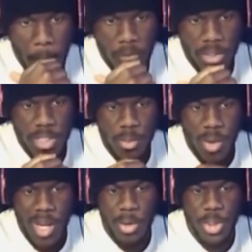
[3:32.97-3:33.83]
Freeze,
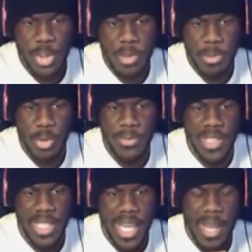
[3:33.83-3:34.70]
why don't you improve
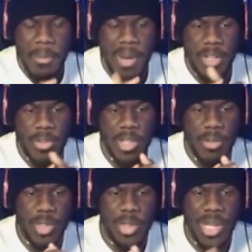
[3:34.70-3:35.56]
your game IRL?
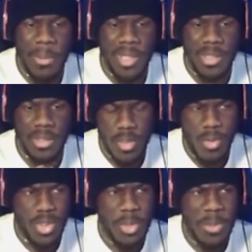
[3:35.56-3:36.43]
What do that mean?
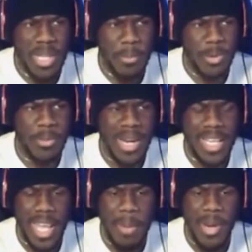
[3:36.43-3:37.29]
What you mean improve my
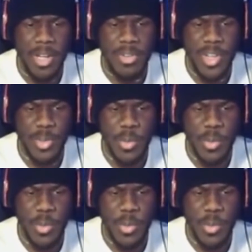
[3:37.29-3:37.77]
game IRL?